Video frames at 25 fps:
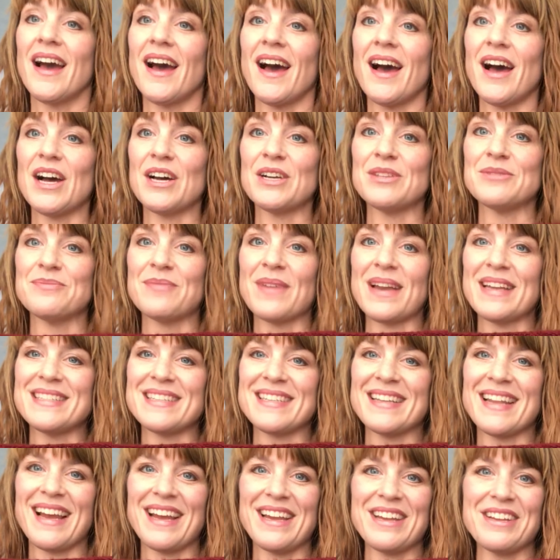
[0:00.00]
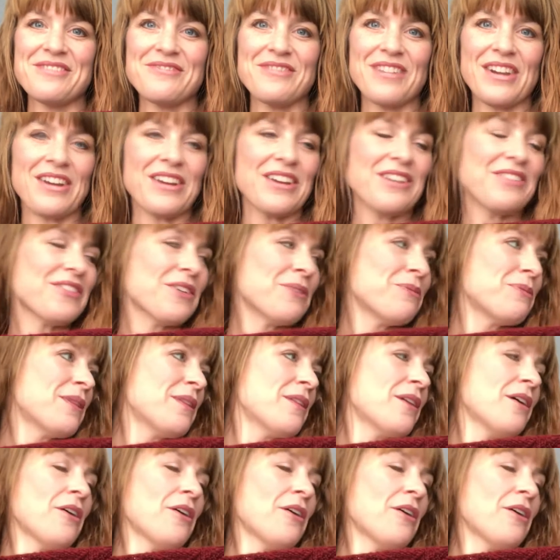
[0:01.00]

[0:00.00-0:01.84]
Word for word: Um, I did not vary from,